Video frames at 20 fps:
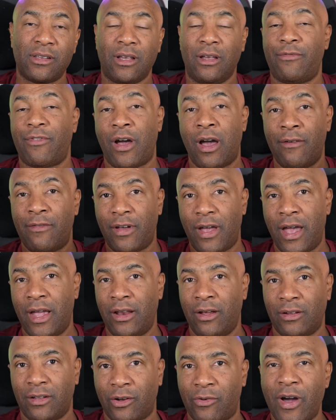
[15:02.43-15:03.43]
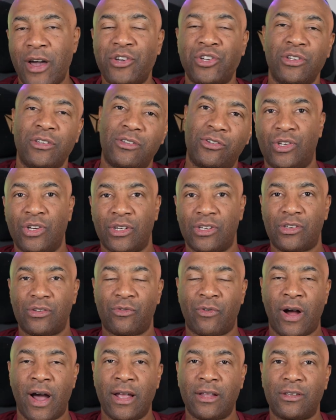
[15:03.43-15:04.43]
if you have any other questions, just
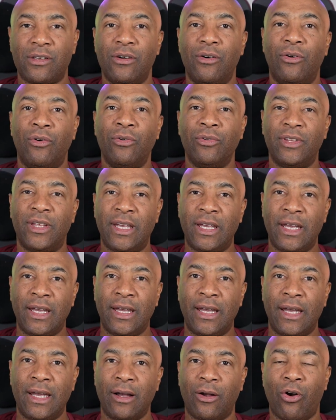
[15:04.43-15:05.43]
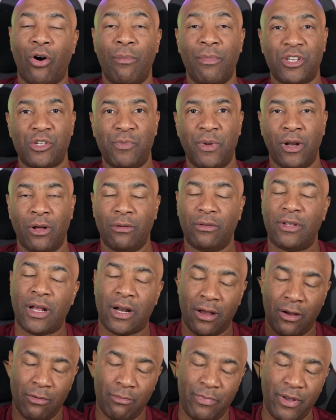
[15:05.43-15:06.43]
write on the comments below,
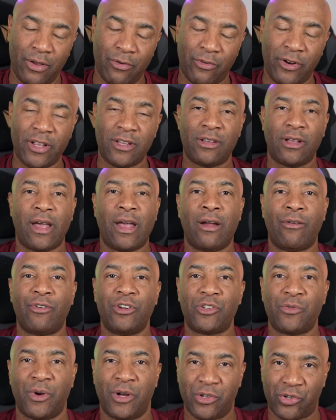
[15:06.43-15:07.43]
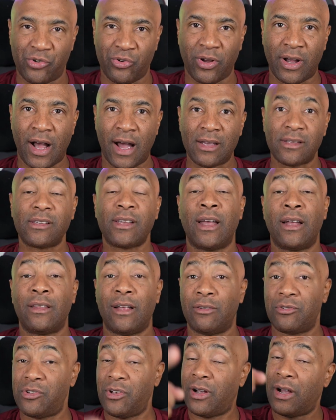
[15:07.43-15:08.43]
then I'll be reading and respond to you guys. And
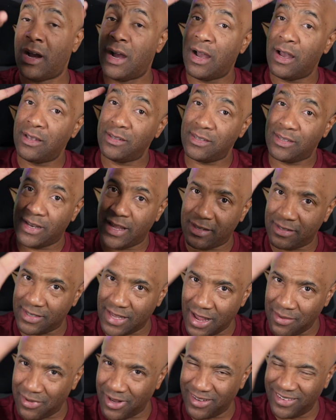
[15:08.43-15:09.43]
I'll see you guys next time.